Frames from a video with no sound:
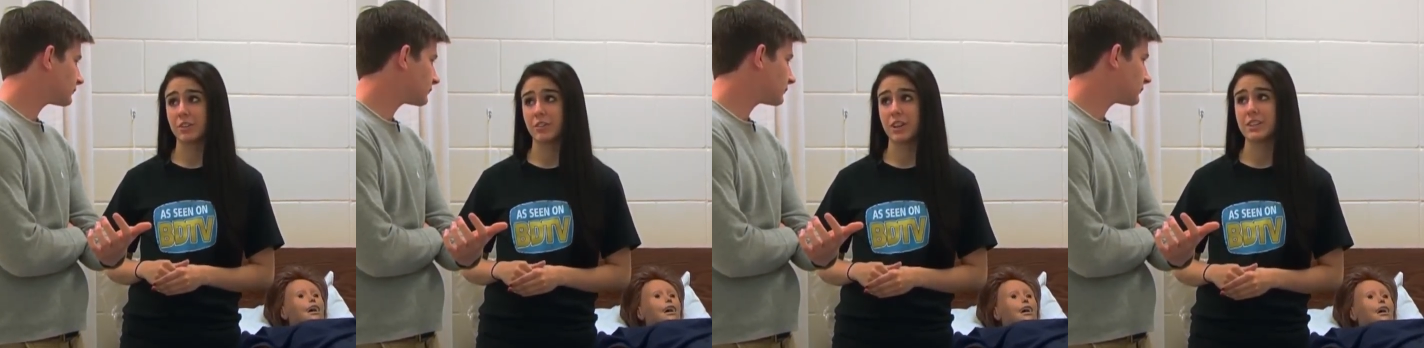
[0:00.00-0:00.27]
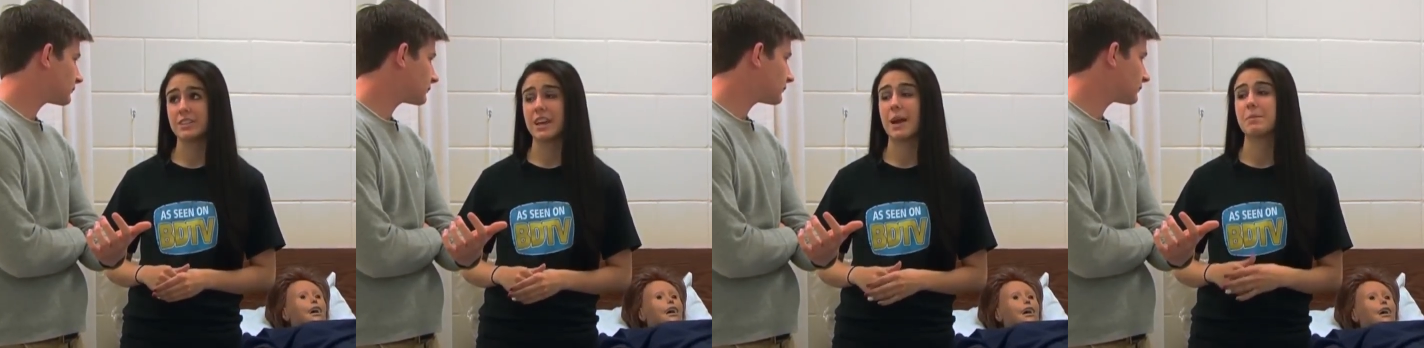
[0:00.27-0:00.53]

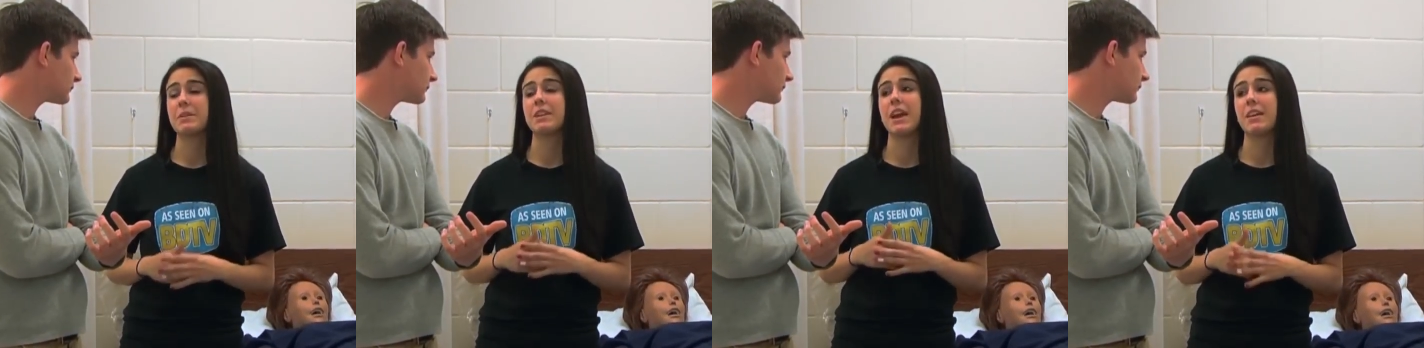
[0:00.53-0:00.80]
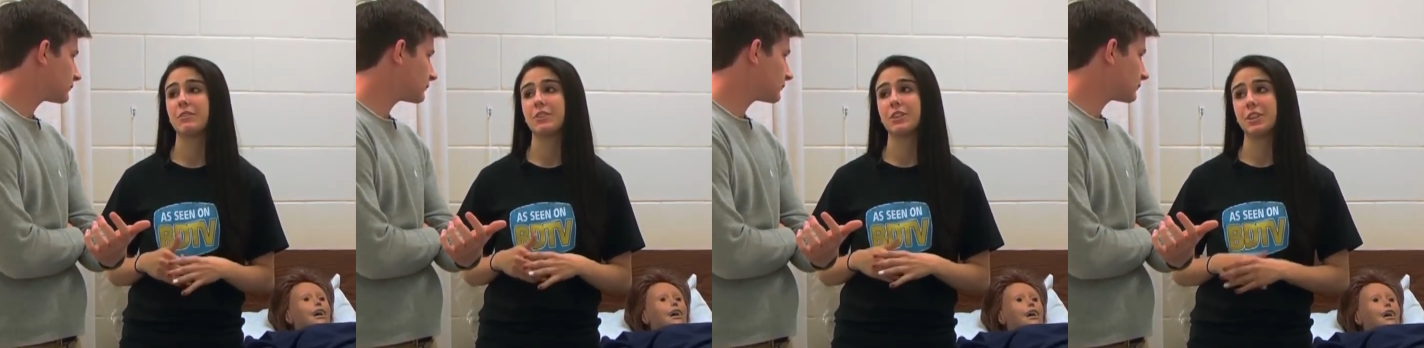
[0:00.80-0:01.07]
Speaker 1: arrests happen
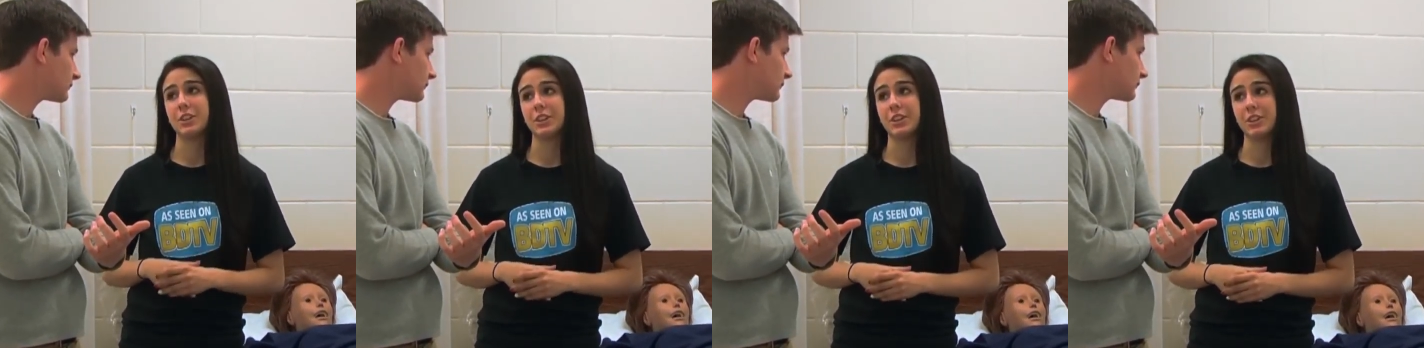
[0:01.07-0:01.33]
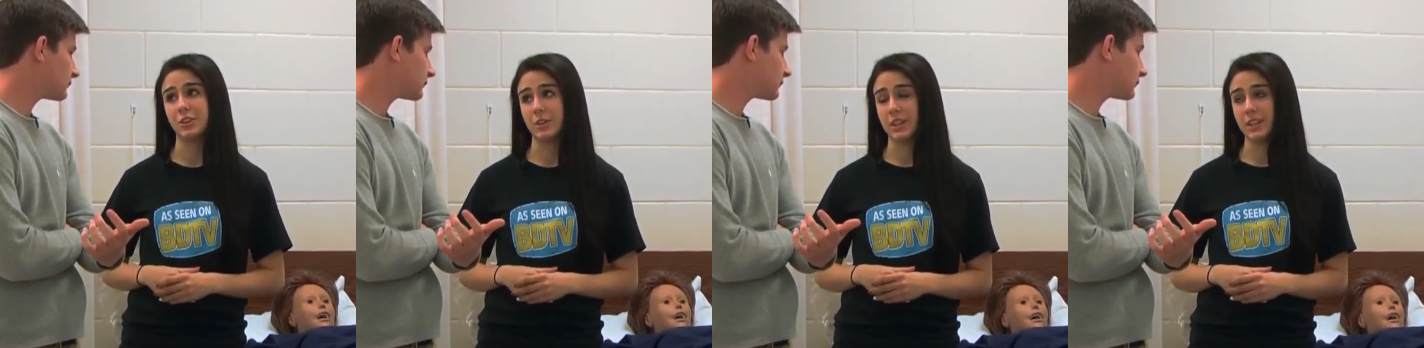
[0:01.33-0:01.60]
every year in the
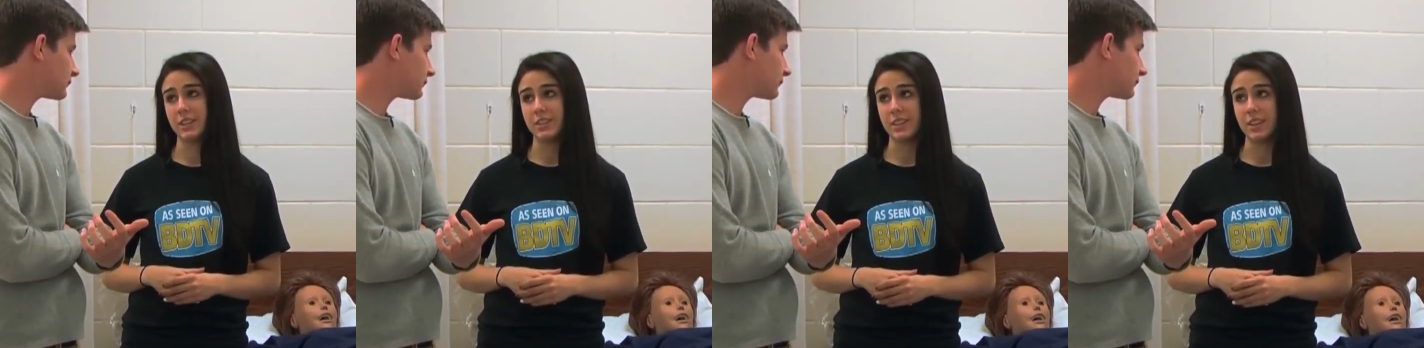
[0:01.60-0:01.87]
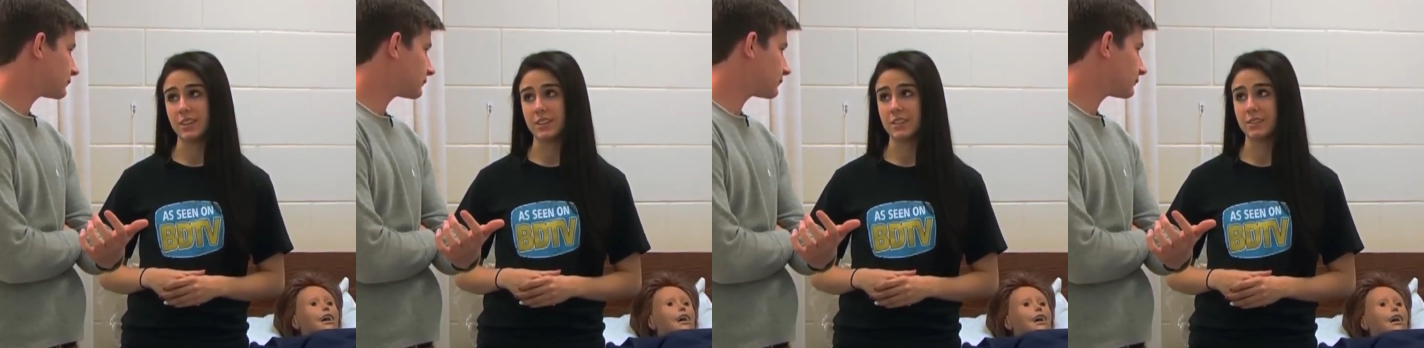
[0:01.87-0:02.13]
United
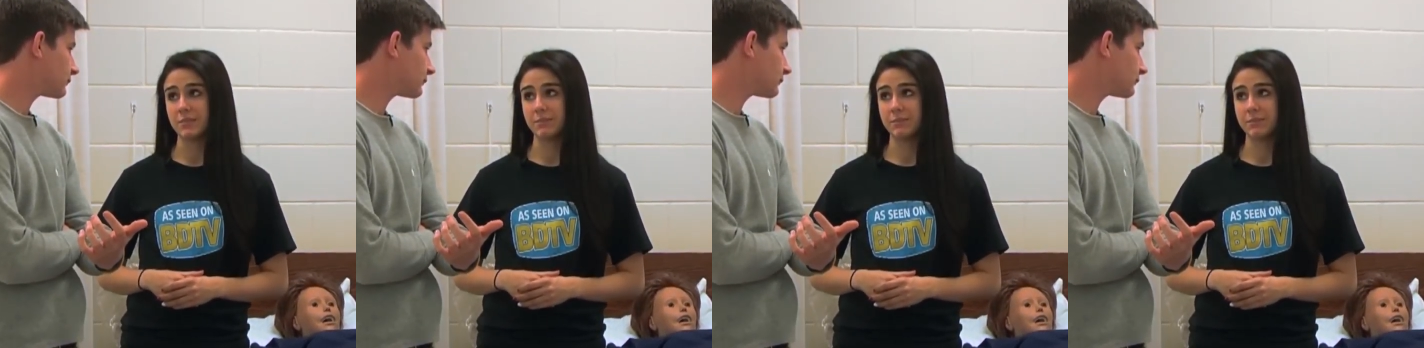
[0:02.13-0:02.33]
States.